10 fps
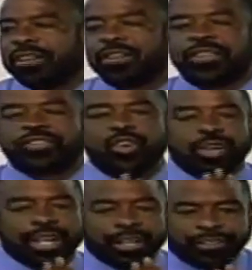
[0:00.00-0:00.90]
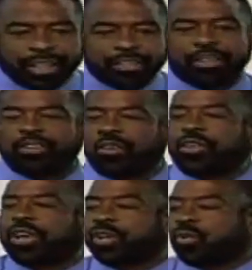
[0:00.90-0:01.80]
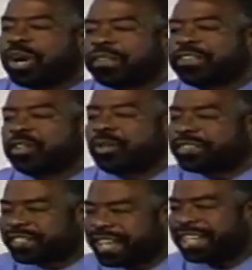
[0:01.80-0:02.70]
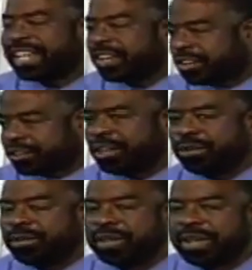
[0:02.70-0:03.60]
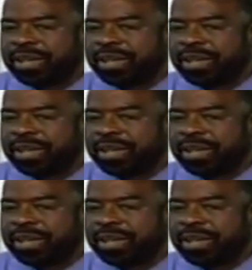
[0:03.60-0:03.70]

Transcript: so that you can continue to do the good work that you were sent here to do.